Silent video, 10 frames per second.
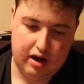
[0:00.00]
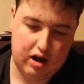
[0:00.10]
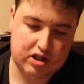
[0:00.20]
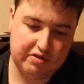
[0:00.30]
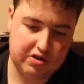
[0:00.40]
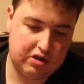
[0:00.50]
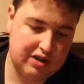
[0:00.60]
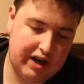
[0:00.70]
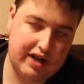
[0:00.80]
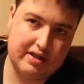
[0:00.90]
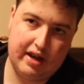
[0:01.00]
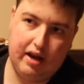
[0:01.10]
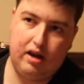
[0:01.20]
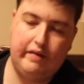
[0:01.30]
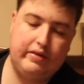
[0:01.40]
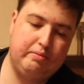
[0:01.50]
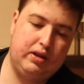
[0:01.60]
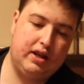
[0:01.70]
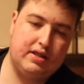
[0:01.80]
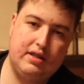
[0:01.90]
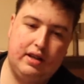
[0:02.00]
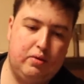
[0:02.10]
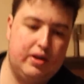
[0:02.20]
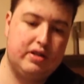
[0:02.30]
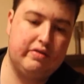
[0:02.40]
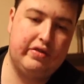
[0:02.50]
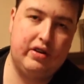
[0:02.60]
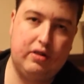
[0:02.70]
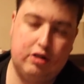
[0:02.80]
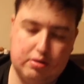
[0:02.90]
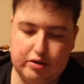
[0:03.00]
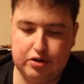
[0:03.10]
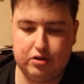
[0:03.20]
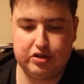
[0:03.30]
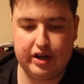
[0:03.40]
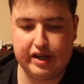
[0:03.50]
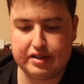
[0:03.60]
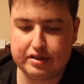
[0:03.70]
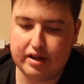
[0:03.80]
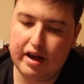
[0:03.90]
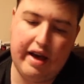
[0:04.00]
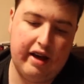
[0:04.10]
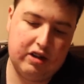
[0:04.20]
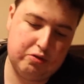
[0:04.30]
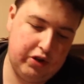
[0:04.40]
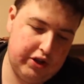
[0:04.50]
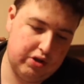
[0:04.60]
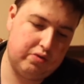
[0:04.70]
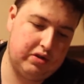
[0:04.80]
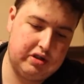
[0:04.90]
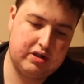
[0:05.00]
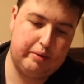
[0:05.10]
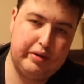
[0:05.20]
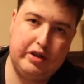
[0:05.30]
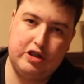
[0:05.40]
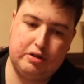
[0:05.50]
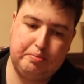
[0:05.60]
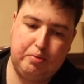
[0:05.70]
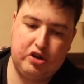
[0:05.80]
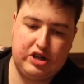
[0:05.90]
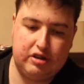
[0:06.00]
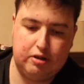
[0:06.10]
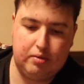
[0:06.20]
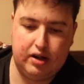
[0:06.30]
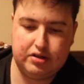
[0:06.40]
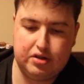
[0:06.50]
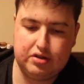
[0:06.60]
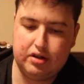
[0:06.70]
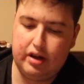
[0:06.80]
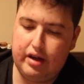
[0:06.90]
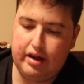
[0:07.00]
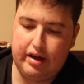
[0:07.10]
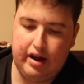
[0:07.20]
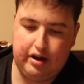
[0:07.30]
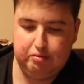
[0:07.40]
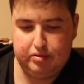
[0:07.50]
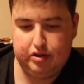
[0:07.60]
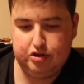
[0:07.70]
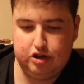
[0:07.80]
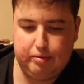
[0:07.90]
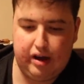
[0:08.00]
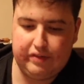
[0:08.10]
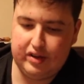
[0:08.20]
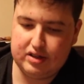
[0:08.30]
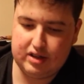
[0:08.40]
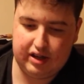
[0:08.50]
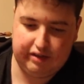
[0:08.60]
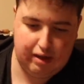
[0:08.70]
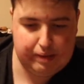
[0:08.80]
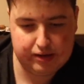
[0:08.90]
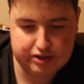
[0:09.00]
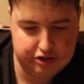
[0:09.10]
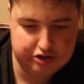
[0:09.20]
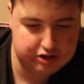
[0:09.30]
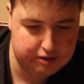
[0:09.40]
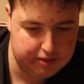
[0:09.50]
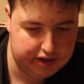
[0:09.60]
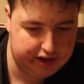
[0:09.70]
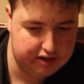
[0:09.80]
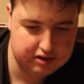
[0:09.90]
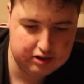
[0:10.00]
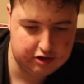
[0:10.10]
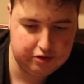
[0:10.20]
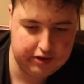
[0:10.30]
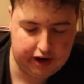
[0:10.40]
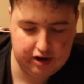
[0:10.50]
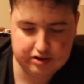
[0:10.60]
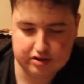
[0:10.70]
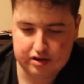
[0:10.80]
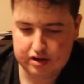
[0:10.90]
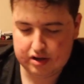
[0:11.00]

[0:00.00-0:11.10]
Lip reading: Also, with Altergeist, they often put like a Liquidus on the field or just a bunch of Altergeists. It's really useful to just summon these and just push out their monsters, and using your battle phase, and like if they bounce it, you just summon it again, so who cares?